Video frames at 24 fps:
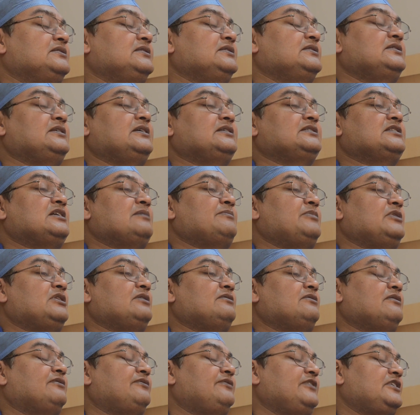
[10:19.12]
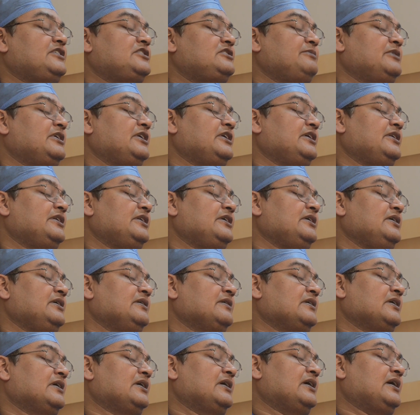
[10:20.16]
example of a fixed bearing knee.
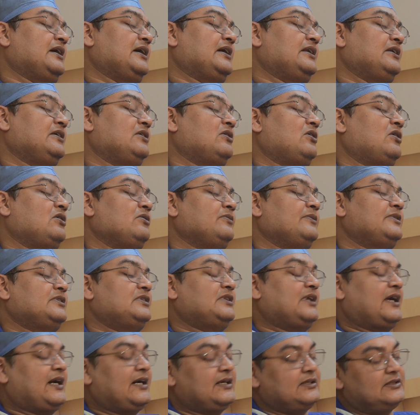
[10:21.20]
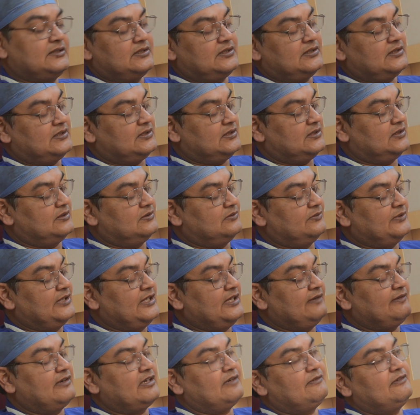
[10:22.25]
And along with that,
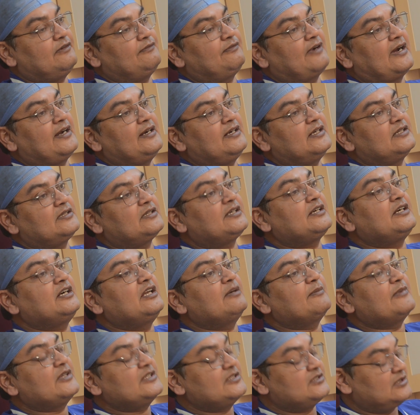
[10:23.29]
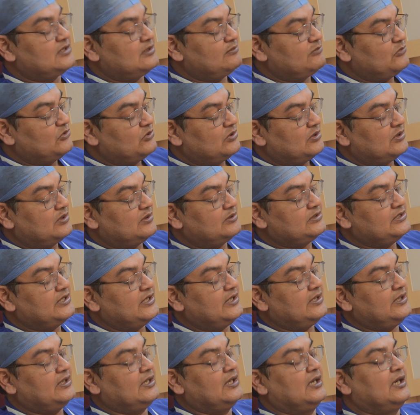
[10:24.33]
whenever we find a three-dimensional
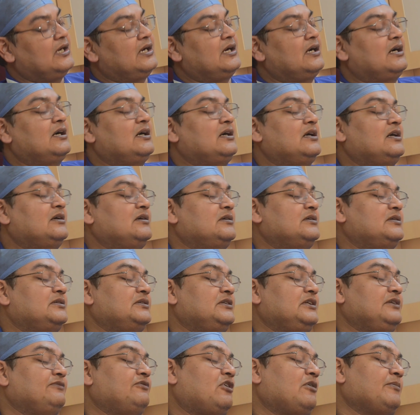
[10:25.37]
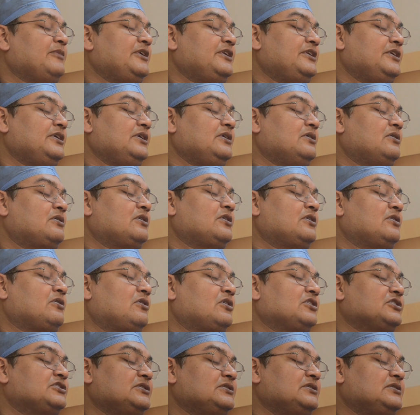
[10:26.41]
deformity or a
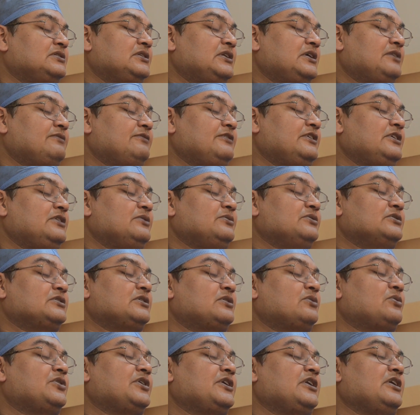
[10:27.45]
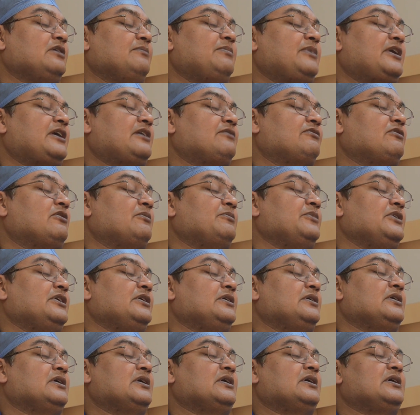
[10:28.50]
torsion, then we use a rotating platform
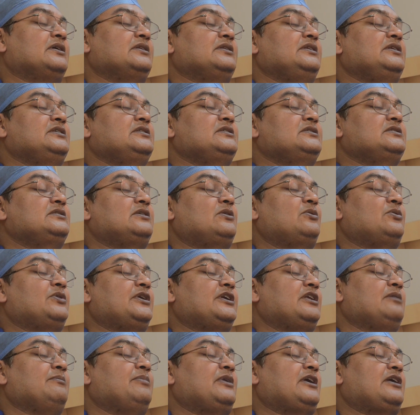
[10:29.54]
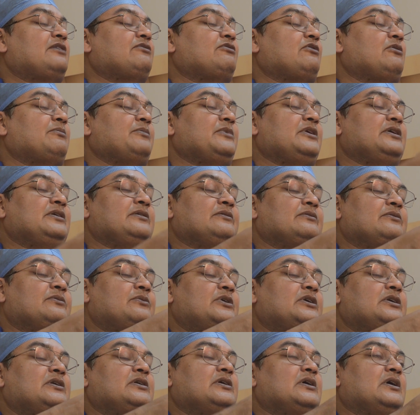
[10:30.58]
knee. This is the rotating platform knee.
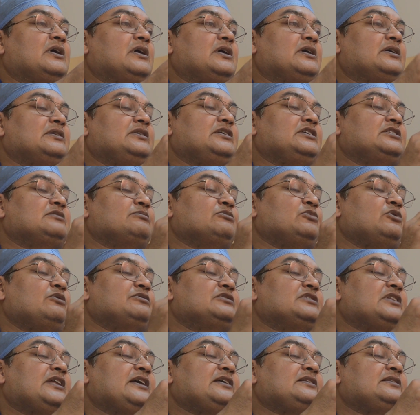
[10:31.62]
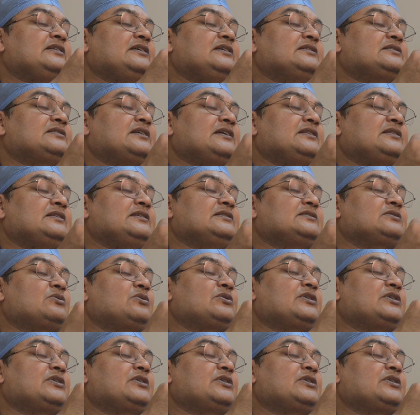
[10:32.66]
What this moves like this, and this